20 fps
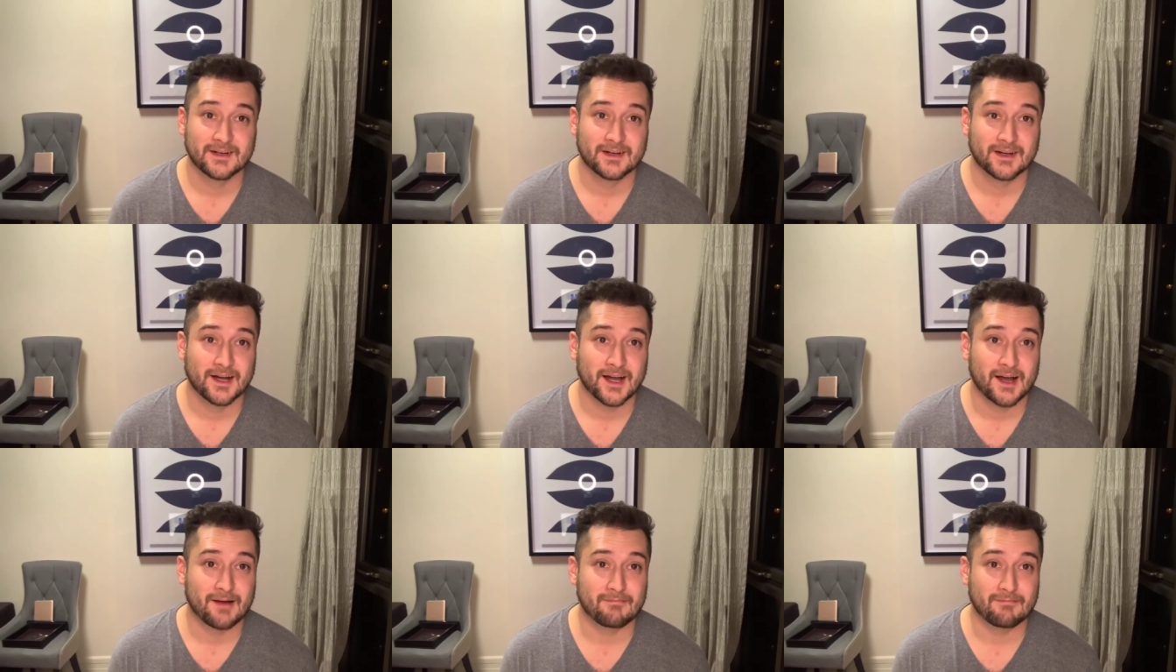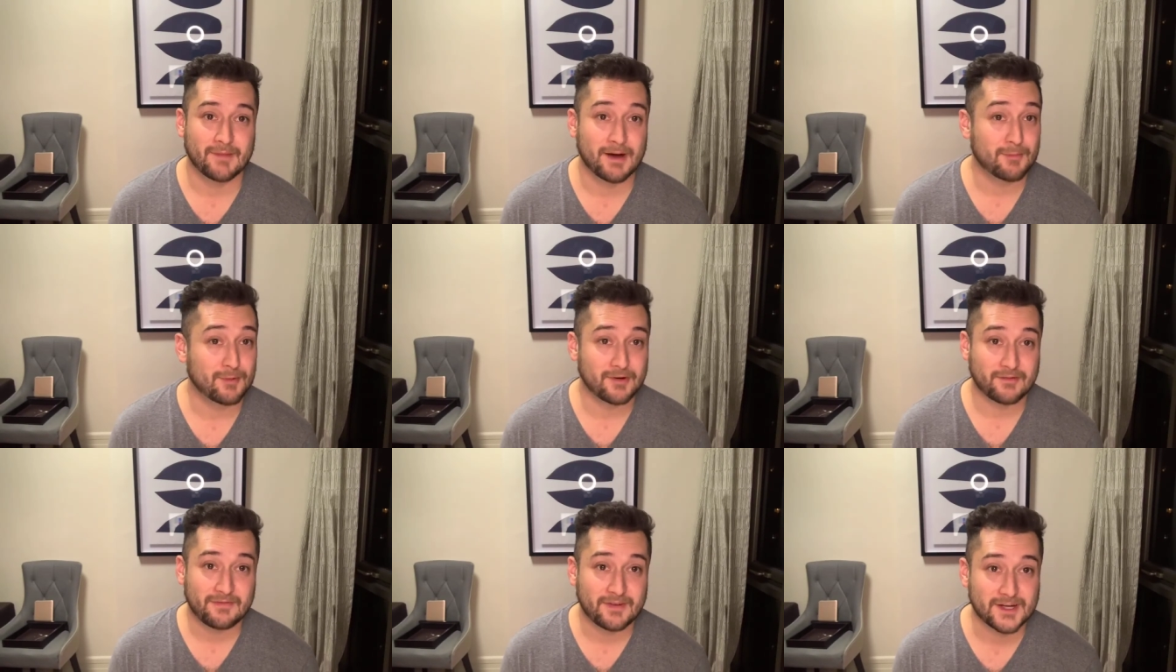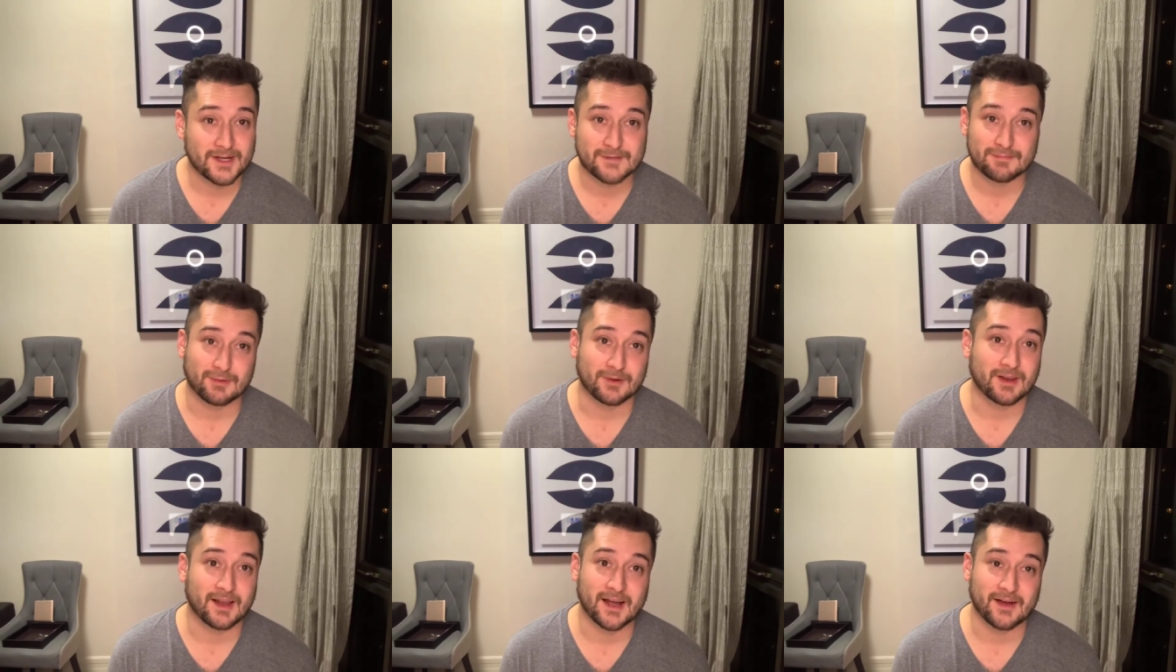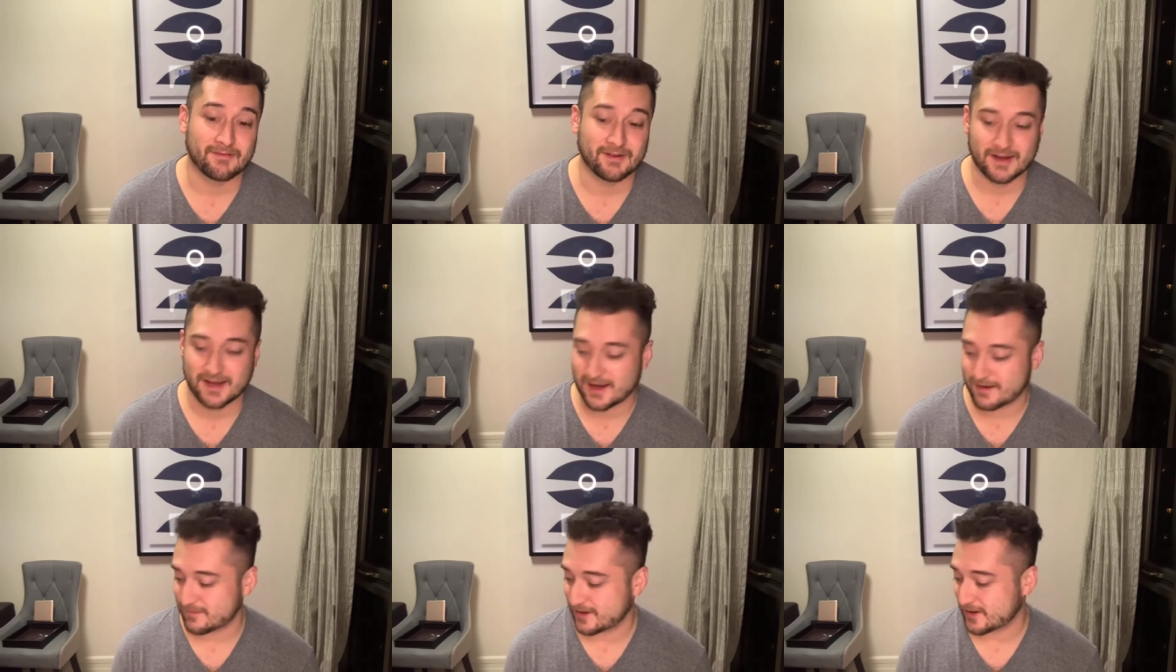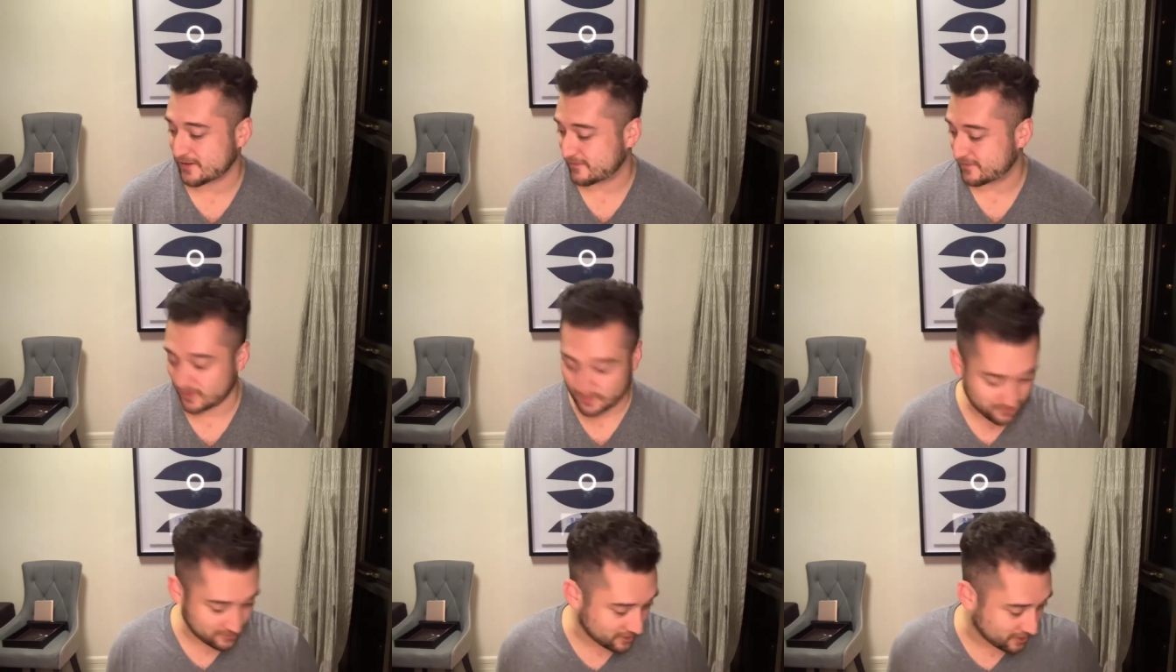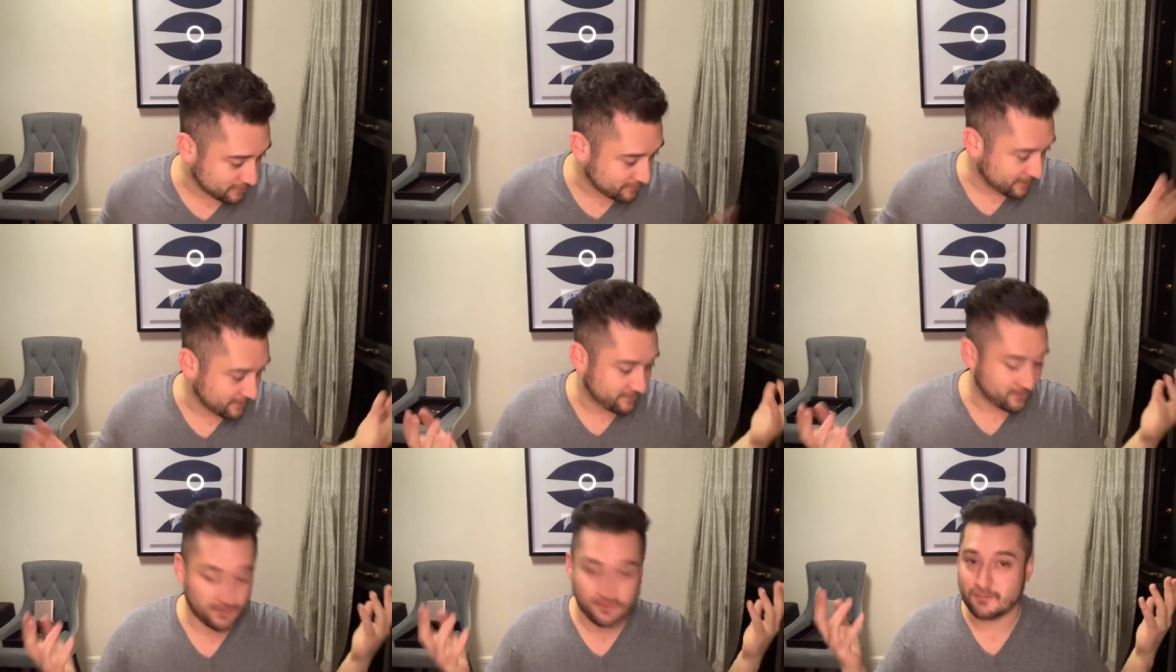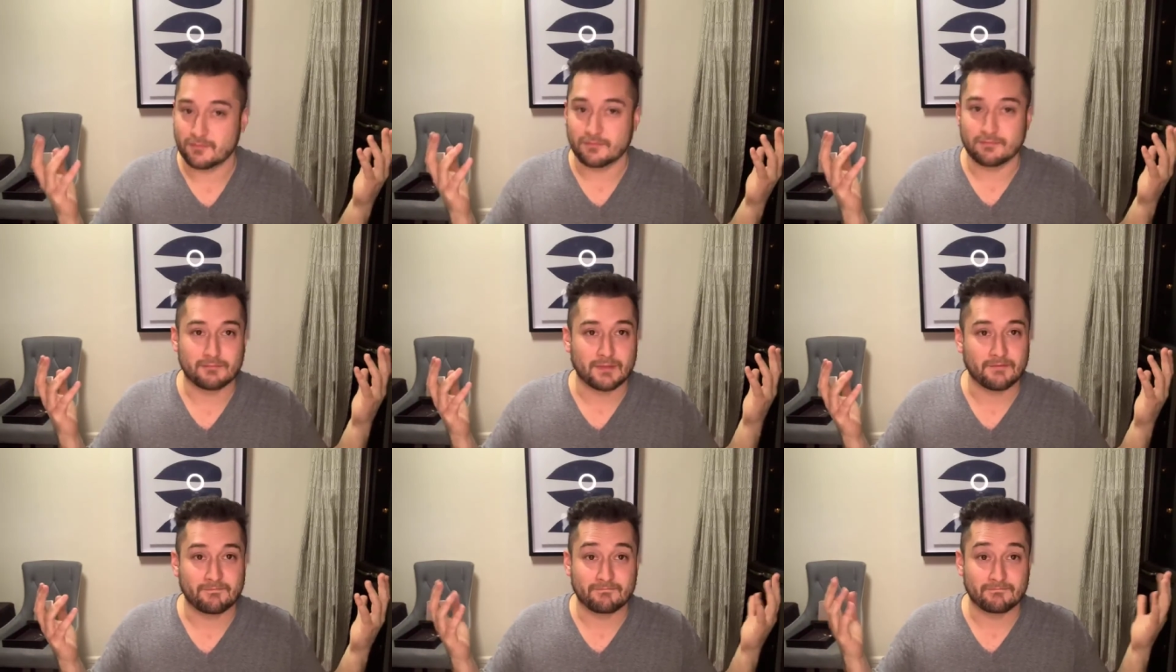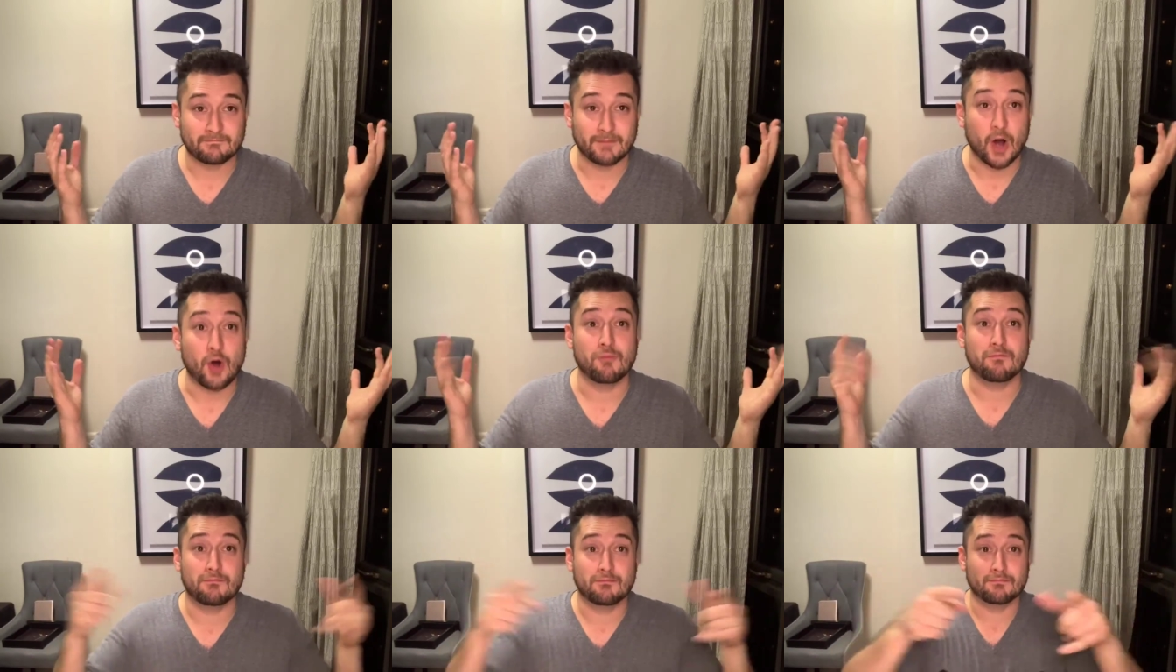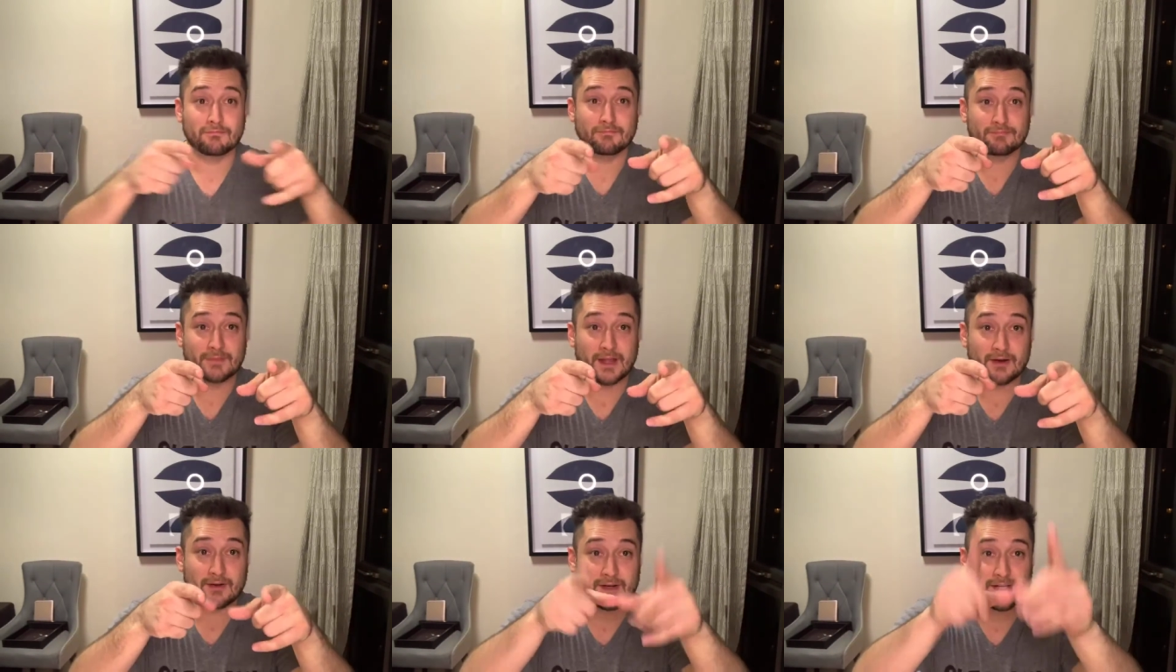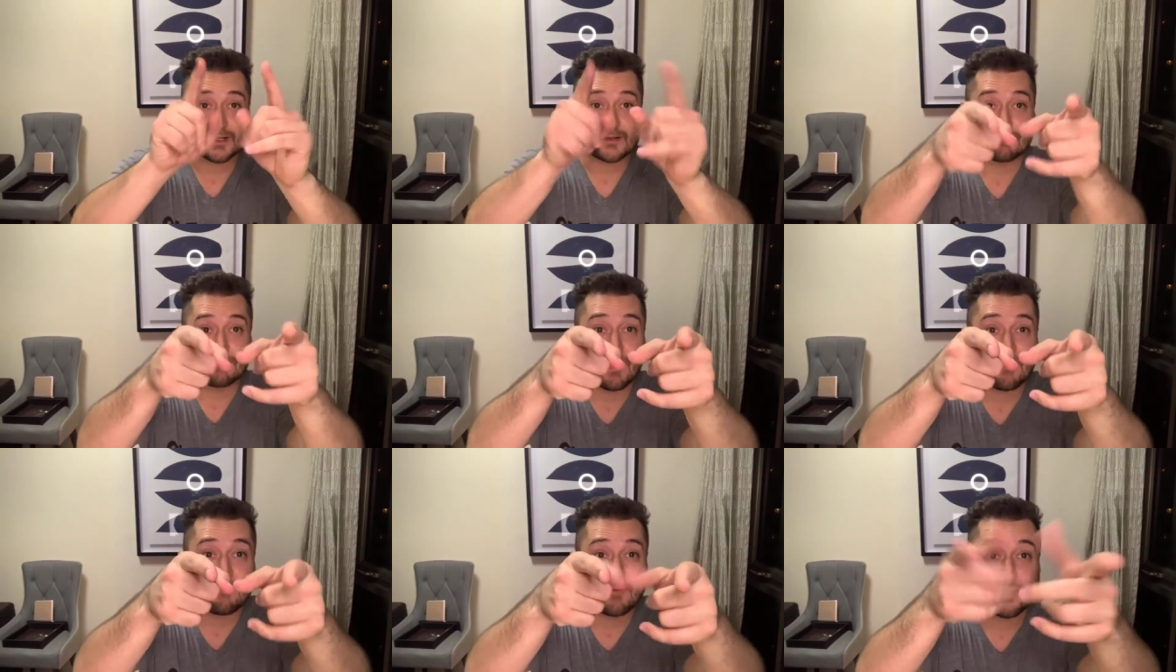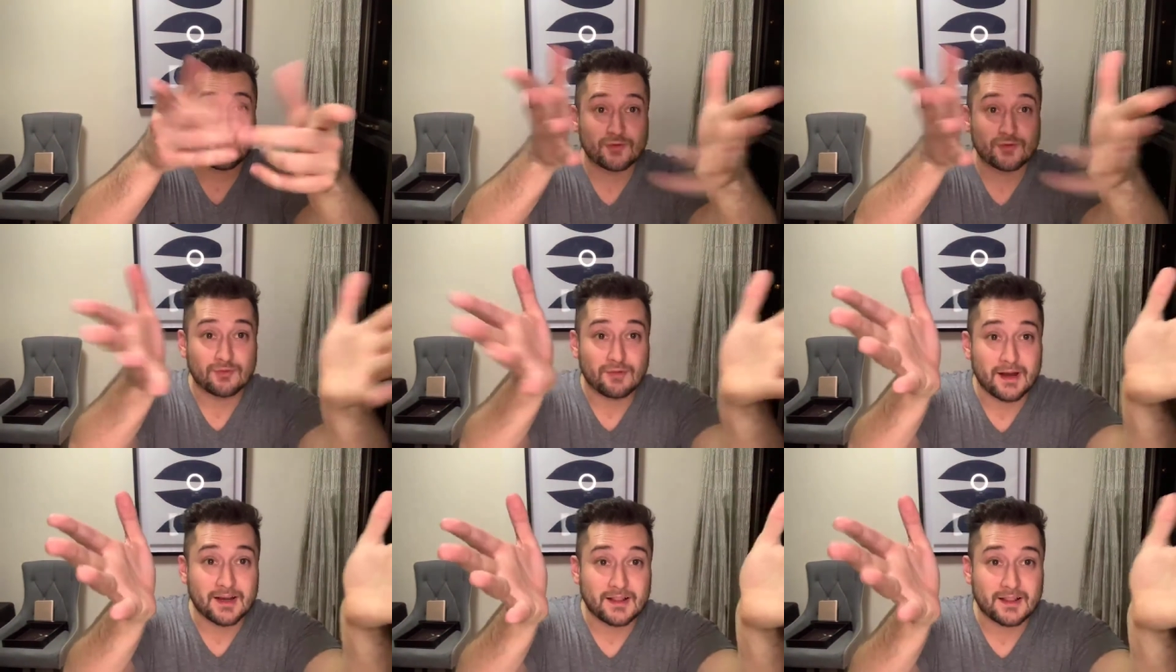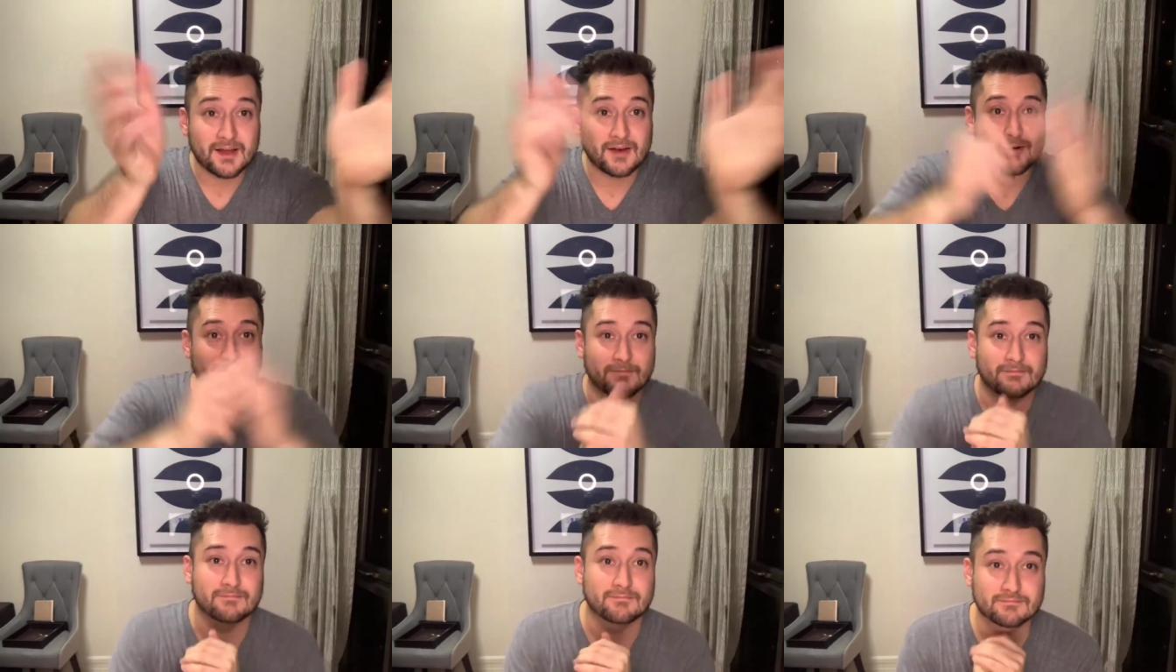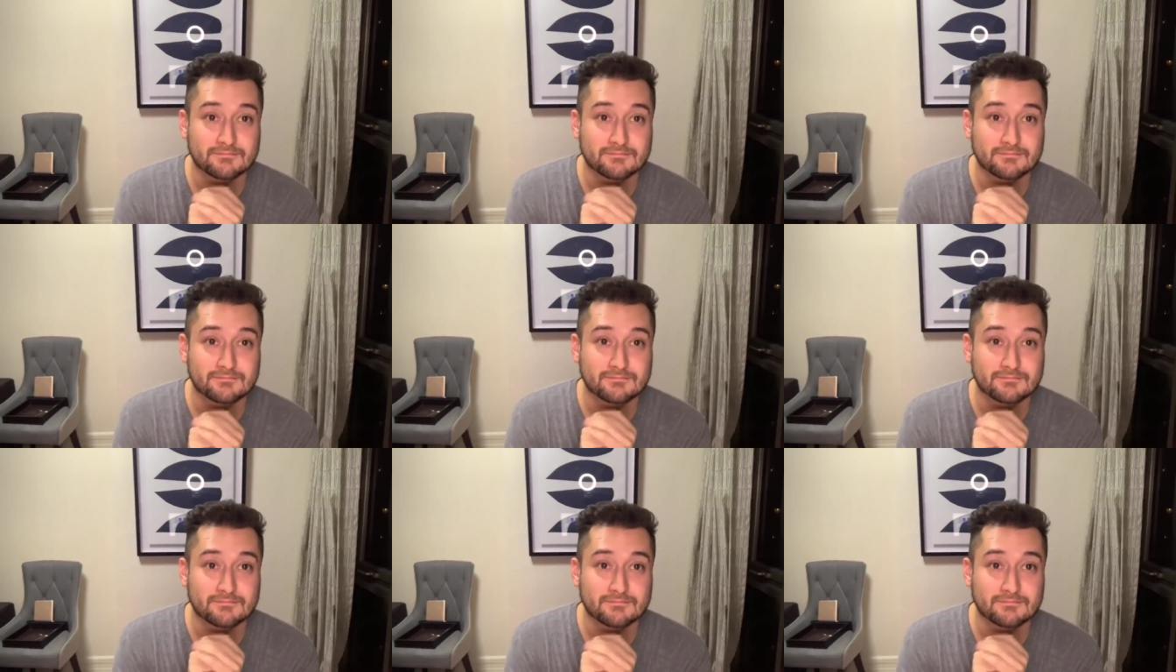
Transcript: I'm, I'm on Facebook Live. I can't make a phone call. My phone, my, oh, there it is. My phone's right there.